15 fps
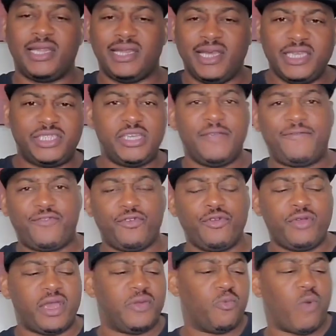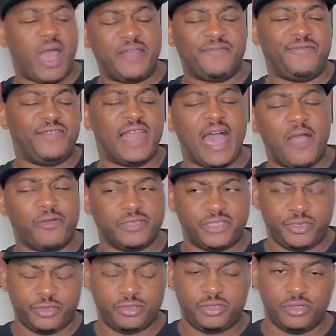getting lychee fruit and white
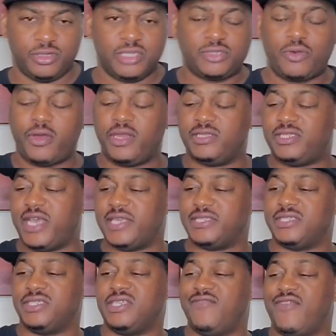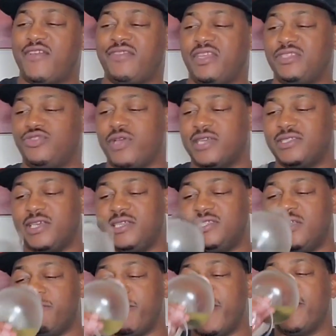flowers here too. Let's go ahead and taste and see if everything's
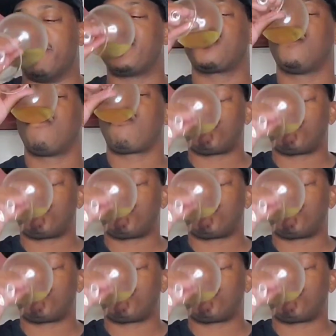translating to the palate.